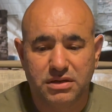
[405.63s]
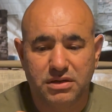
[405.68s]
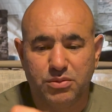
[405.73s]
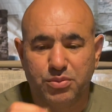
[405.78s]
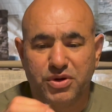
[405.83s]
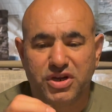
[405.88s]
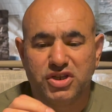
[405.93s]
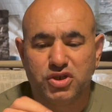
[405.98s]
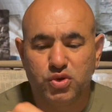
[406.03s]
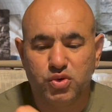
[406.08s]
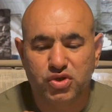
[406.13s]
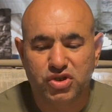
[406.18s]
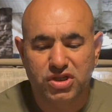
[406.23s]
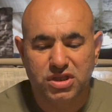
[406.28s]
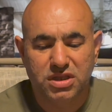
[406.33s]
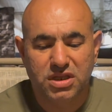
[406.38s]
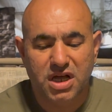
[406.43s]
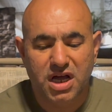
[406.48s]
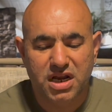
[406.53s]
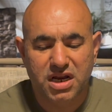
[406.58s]
Produce a
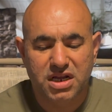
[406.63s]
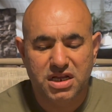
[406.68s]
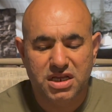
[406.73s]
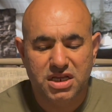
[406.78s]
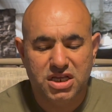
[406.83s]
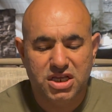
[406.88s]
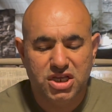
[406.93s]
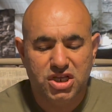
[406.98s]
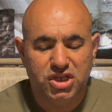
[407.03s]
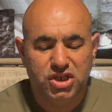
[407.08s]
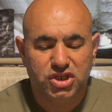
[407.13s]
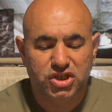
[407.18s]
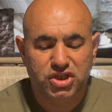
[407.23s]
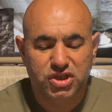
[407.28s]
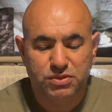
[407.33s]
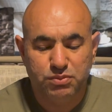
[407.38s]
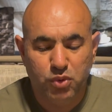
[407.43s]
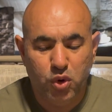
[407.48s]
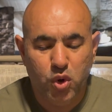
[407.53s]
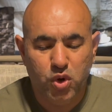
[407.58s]
lot of
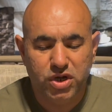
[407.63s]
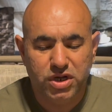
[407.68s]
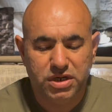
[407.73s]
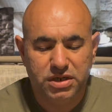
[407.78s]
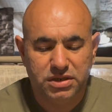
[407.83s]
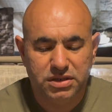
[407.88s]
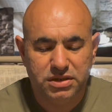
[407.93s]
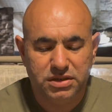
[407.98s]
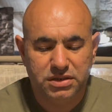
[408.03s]
smoke.